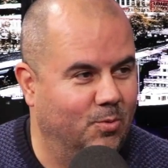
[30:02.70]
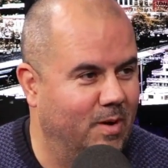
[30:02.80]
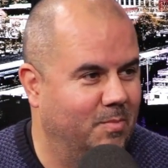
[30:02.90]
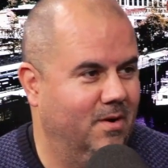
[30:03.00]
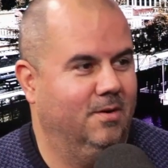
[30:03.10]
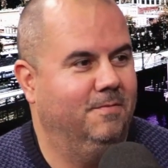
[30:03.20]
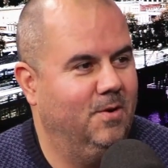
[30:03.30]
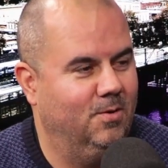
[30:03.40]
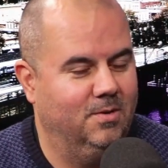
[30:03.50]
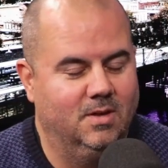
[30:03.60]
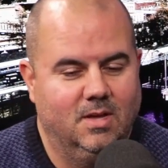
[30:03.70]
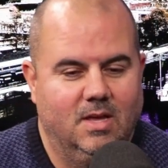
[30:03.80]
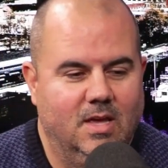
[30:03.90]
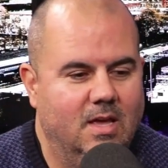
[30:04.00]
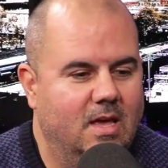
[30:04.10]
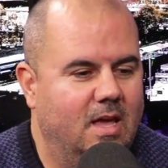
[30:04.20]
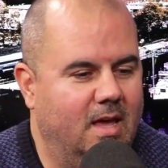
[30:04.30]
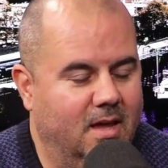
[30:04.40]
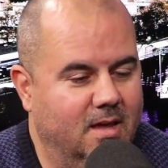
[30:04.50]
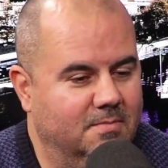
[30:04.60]
right by our phone.
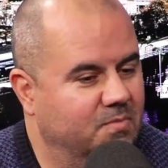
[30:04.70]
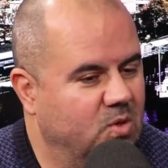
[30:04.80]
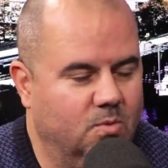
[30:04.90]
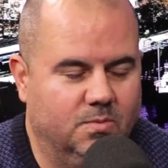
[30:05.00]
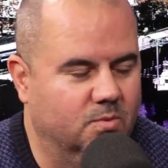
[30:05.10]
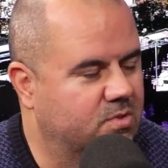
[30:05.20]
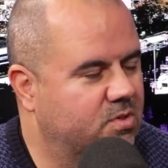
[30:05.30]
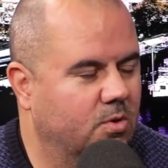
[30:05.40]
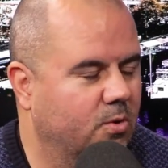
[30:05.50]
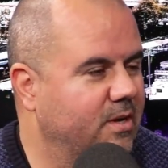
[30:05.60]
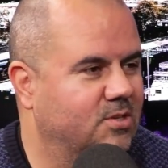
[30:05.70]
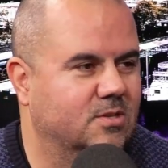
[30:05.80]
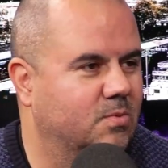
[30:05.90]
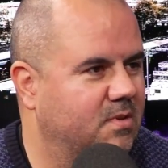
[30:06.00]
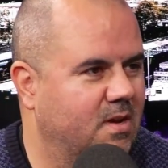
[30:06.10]
And you were so gracious with